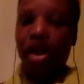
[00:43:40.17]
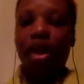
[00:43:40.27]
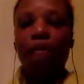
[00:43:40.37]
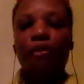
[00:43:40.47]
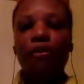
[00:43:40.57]

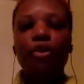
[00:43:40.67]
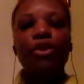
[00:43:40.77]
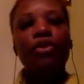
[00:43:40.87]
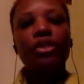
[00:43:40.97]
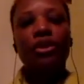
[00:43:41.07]
Before the week
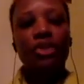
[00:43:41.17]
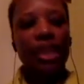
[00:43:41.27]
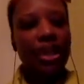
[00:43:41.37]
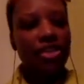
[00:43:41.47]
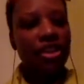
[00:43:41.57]
was out, I
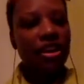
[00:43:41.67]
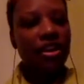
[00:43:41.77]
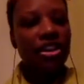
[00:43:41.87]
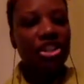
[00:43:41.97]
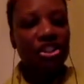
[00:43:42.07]
actually got
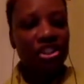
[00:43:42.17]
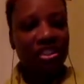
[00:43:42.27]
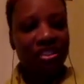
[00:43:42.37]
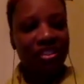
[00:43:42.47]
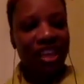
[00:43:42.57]
the
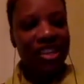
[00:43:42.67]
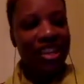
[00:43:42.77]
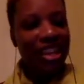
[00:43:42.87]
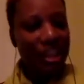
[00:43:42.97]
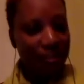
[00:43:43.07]
journal as a
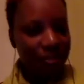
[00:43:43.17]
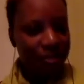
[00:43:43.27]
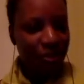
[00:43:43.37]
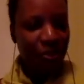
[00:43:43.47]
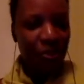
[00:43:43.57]
gift from
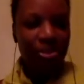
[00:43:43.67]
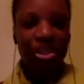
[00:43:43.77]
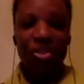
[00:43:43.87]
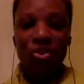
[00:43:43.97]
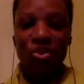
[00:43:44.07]
those
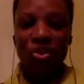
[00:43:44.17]
two.